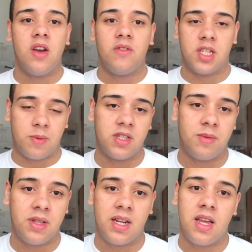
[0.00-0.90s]

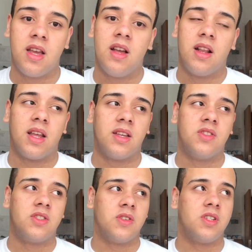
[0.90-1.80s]
responsibility like in
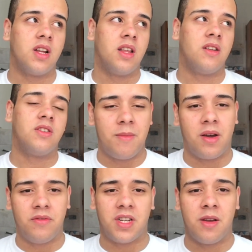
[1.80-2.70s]
such a little
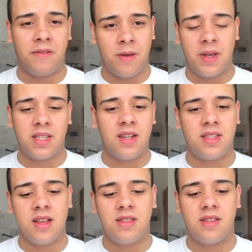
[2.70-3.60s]
amount of time, if that makes any
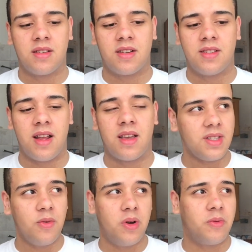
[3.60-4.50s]
sense? Because like
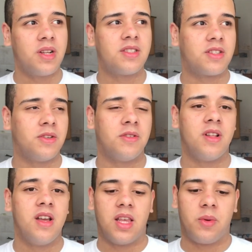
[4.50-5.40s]
when we're in school,
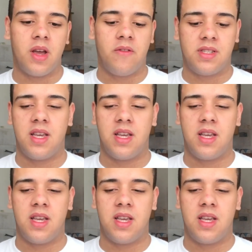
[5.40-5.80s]
like we obviously